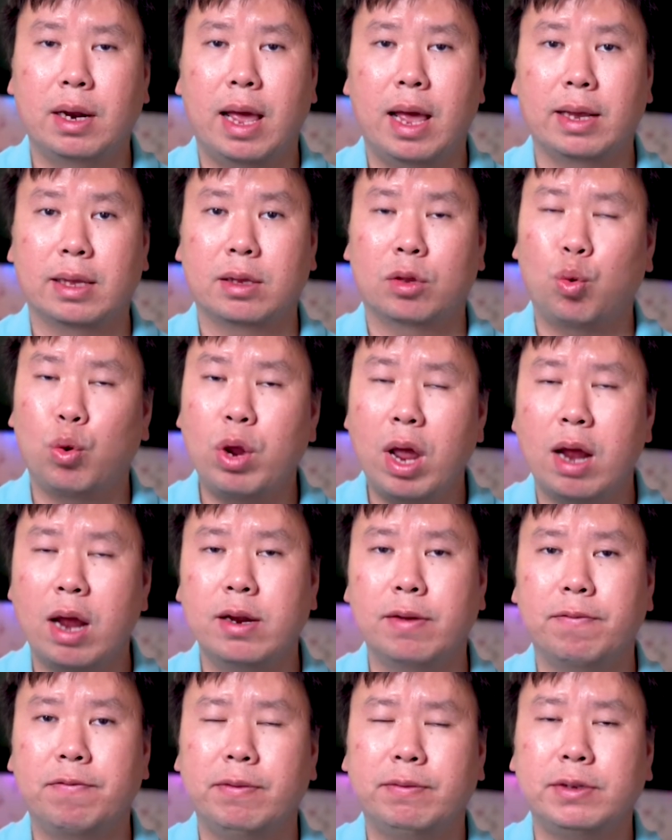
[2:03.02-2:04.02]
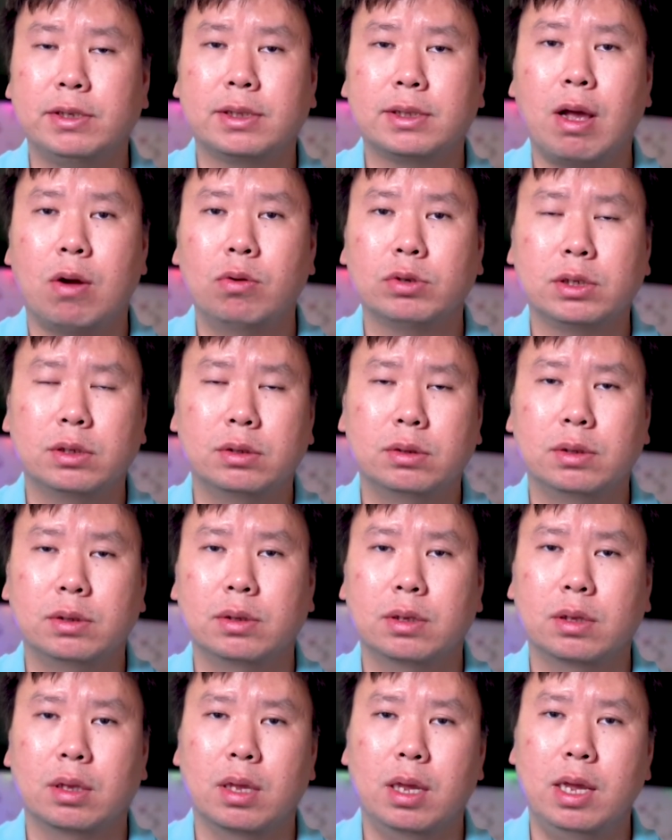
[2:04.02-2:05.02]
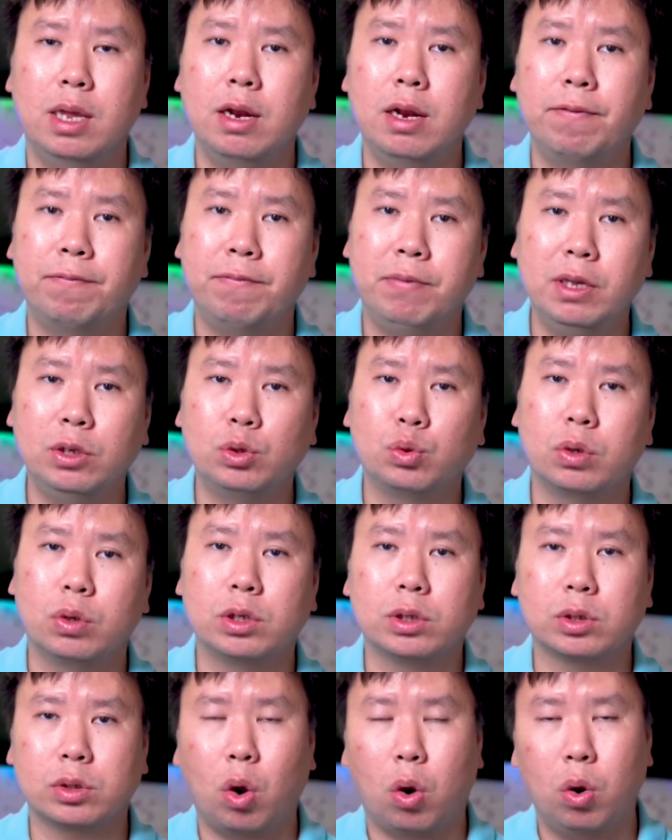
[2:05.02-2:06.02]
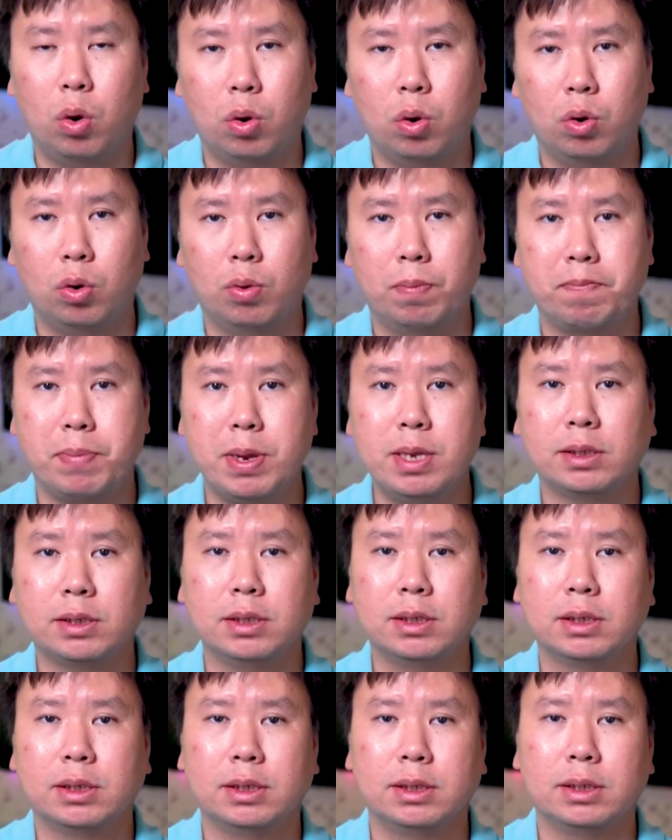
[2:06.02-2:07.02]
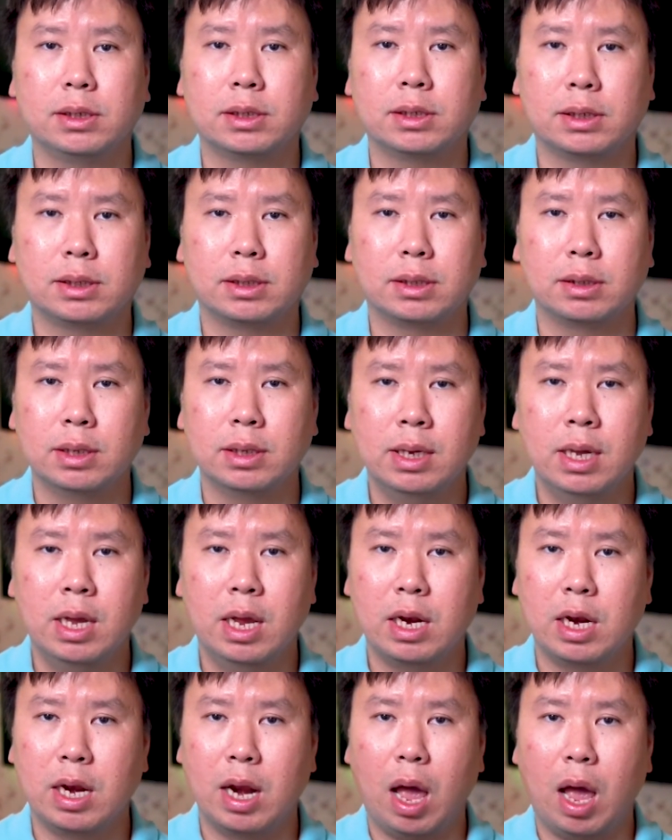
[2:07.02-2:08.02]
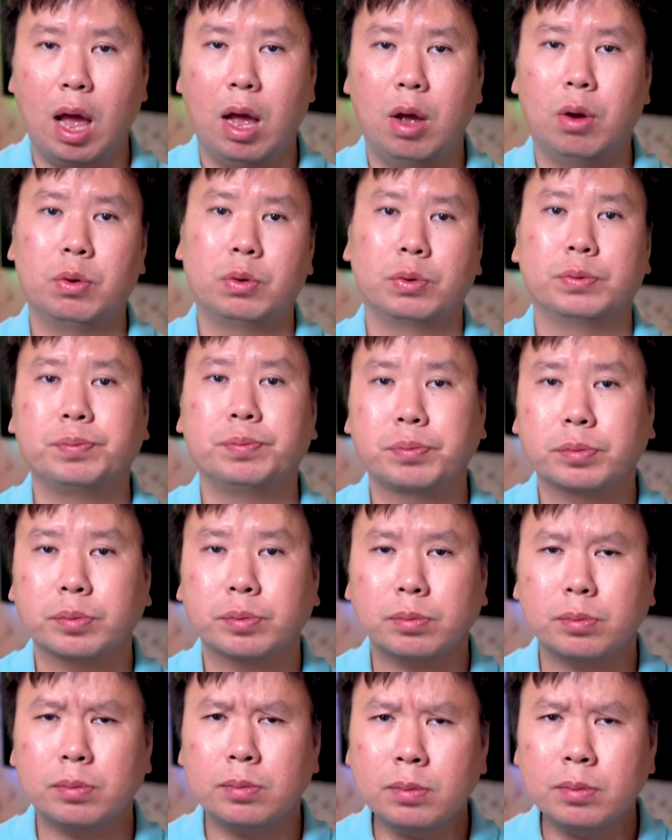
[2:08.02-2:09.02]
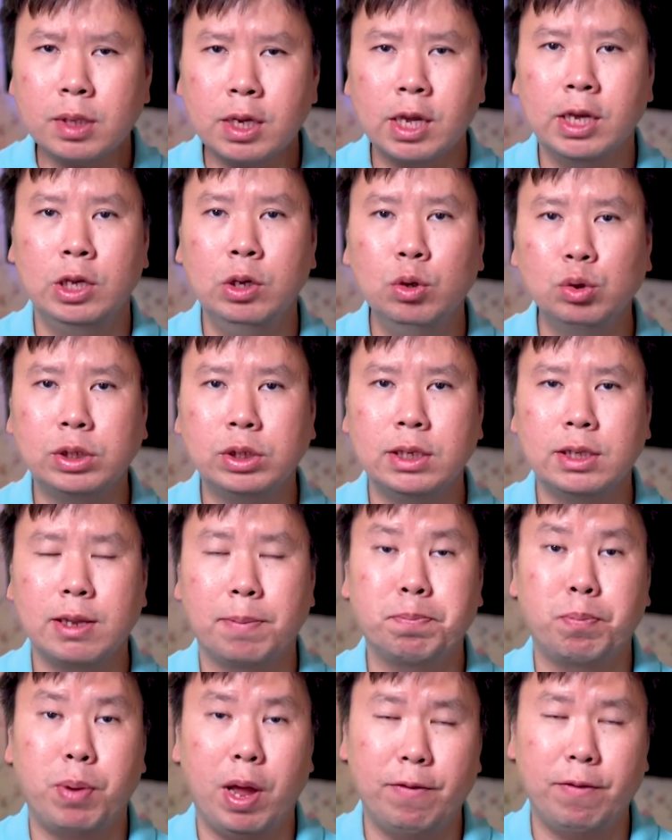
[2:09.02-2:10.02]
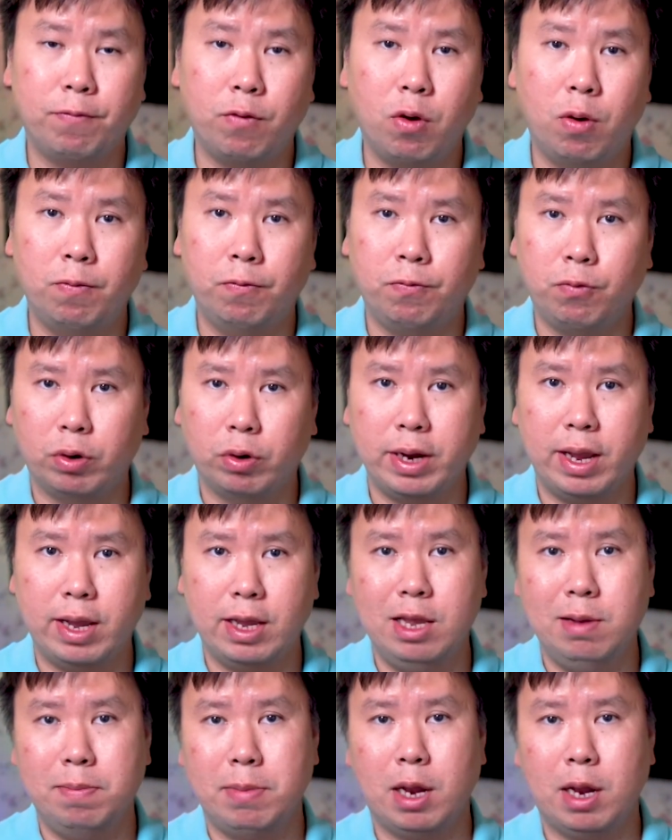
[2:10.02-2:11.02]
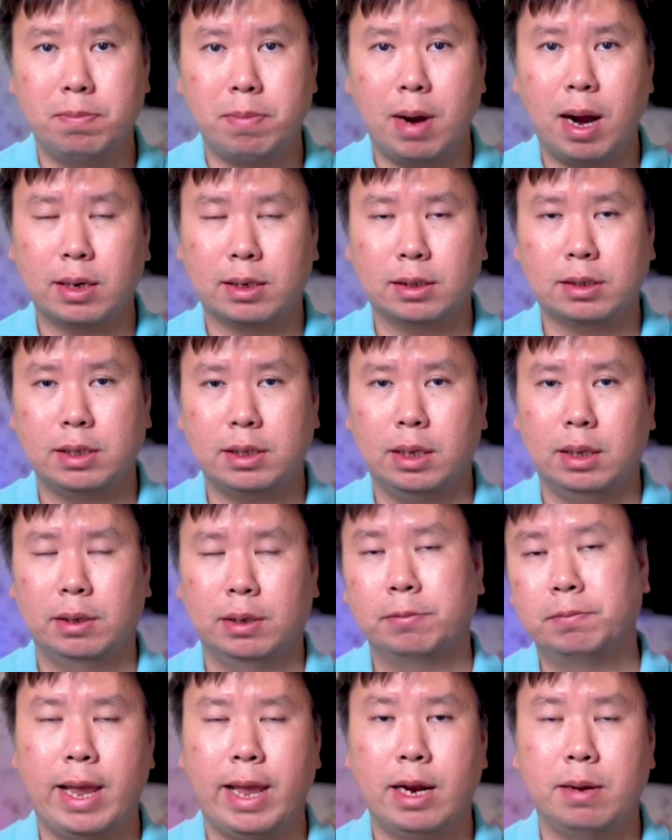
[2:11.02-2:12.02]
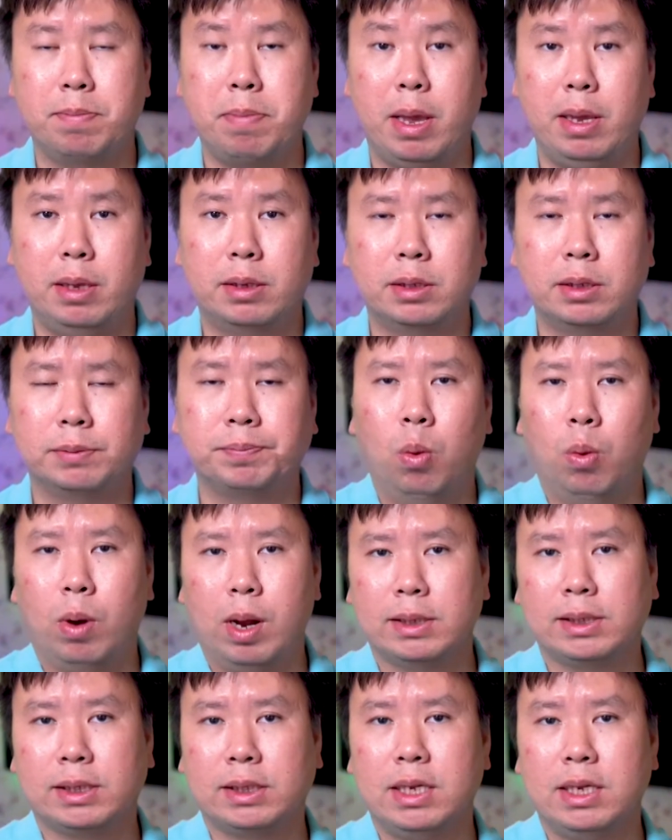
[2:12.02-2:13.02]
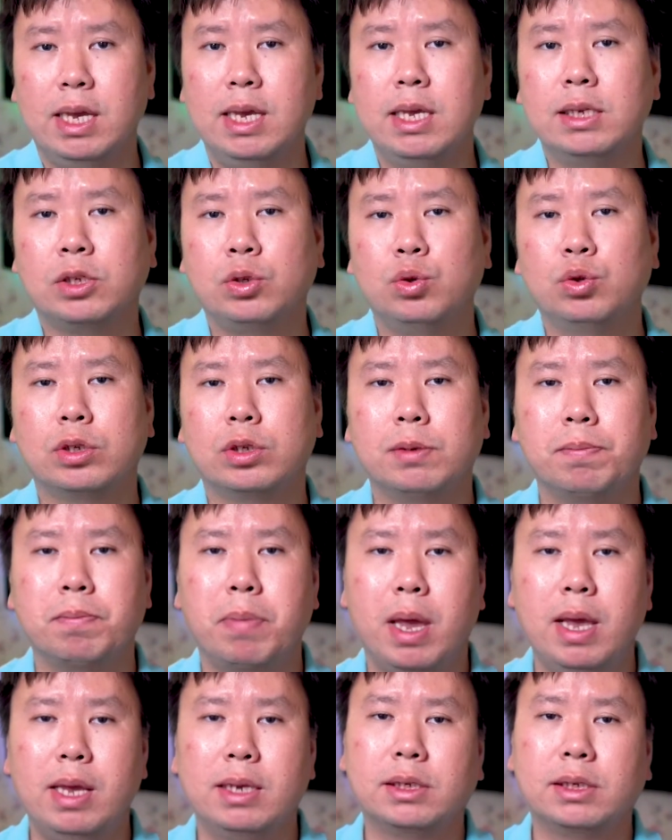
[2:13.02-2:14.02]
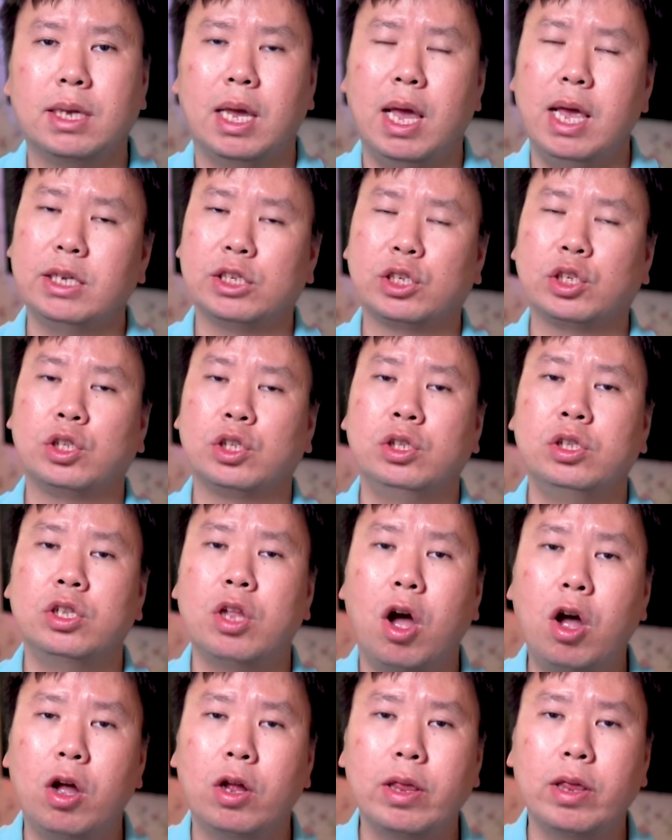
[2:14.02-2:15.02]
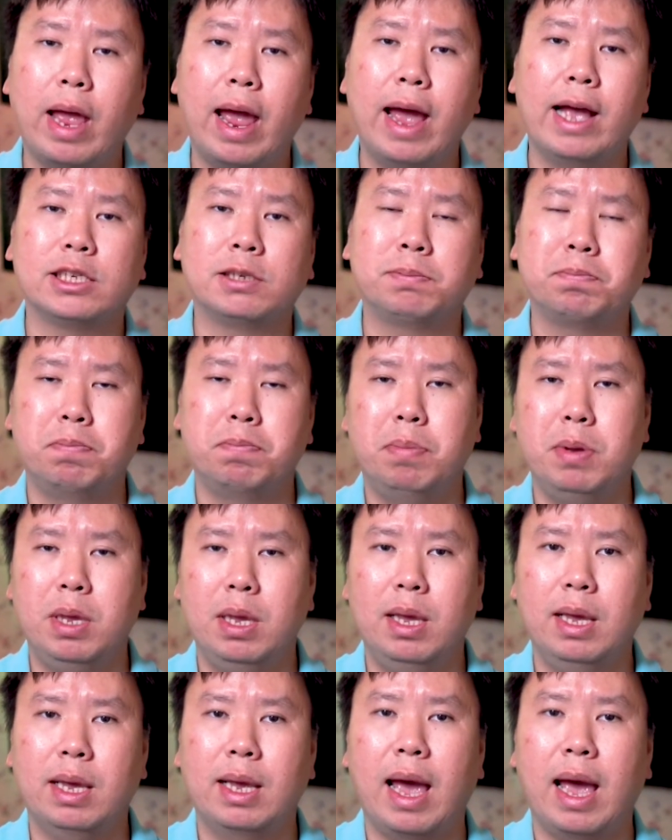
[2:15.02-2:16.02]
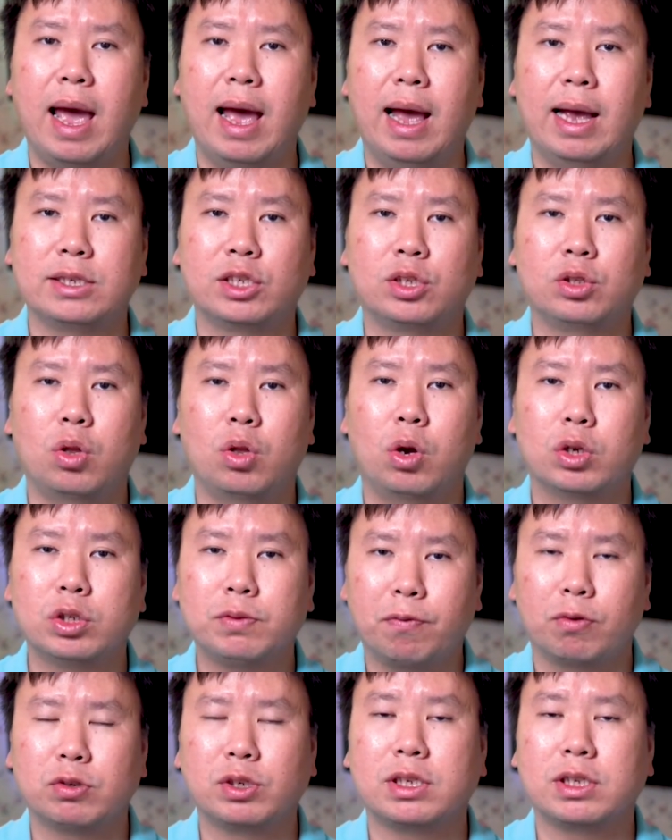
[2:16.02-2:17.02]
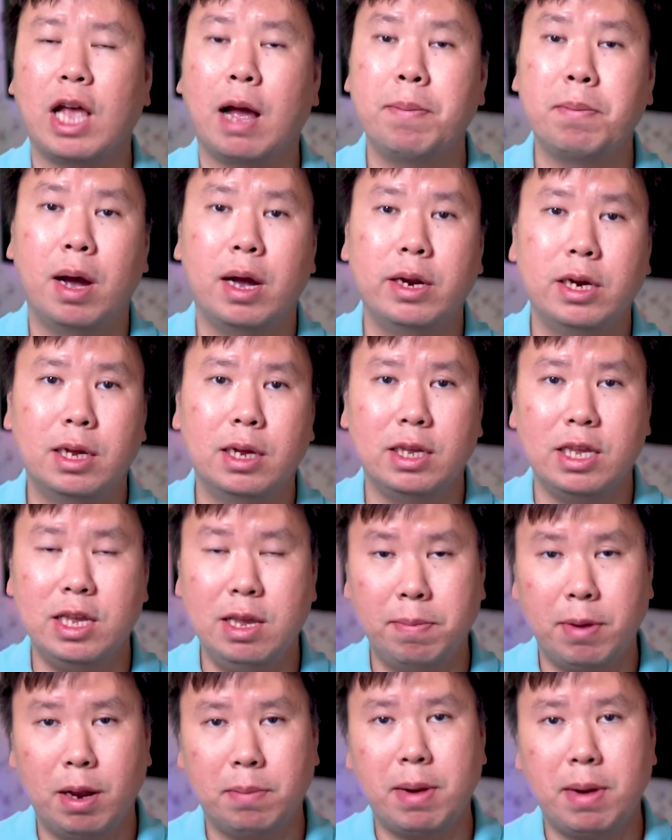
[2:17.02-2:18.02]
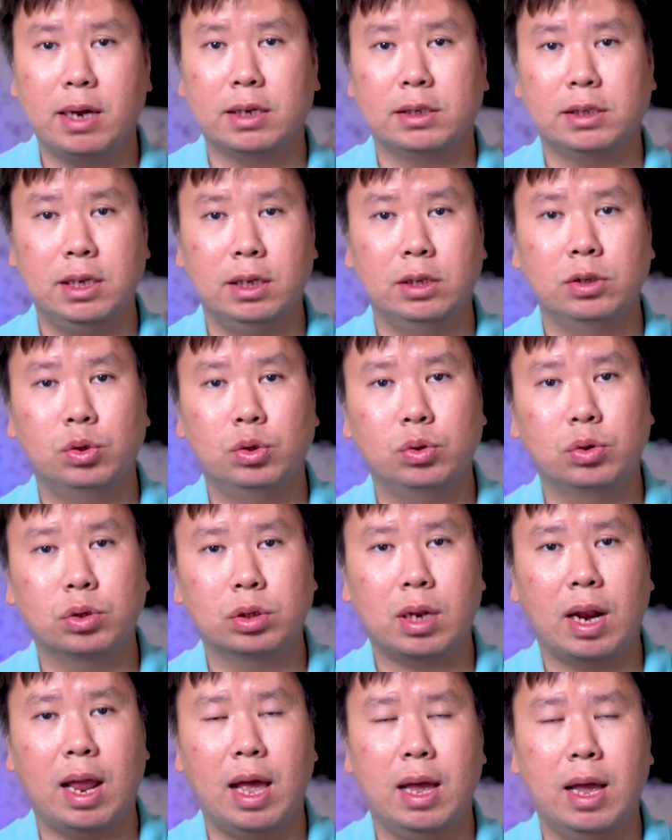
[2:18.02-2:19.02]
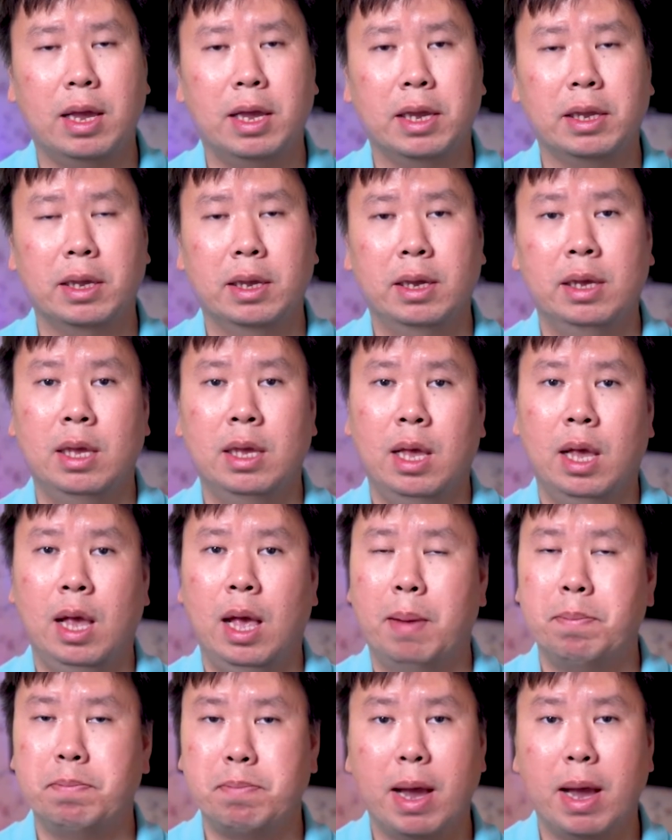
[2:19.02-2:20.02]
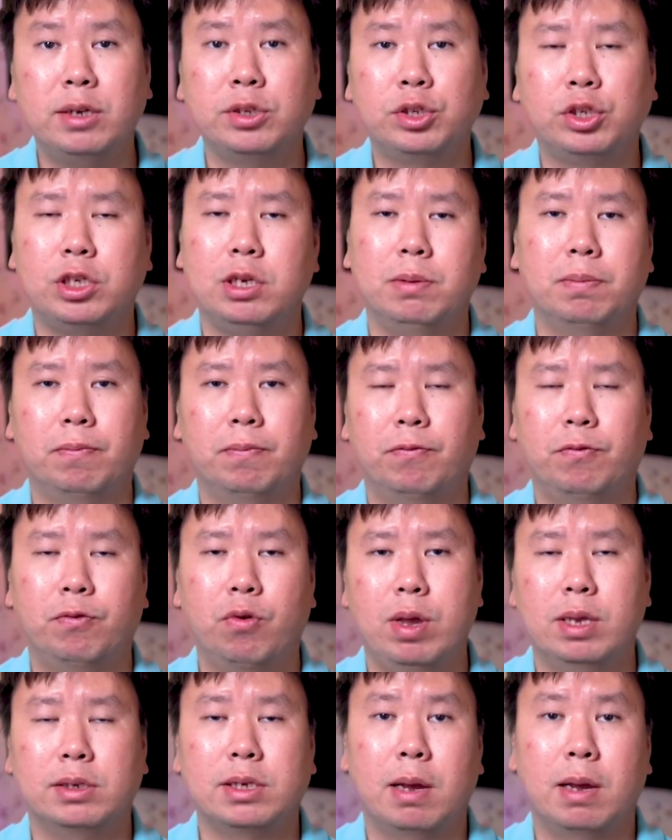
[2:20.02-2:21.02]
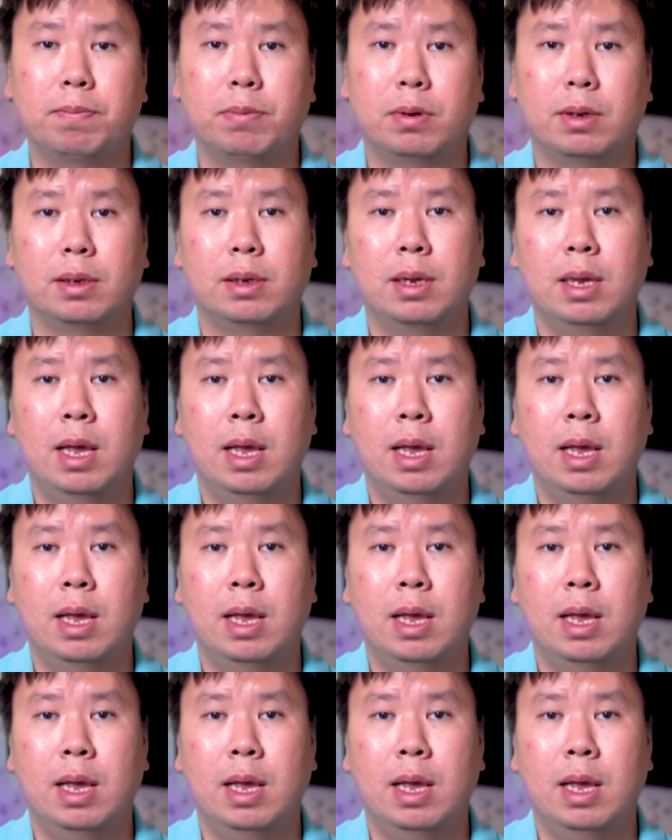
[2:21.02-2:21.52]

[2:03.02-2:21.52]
like 350,000 individuals or businesses now using the platform for their email marketing database. Whilst this user base is not as big as those for some other email marketing tools like MailChimp, for example,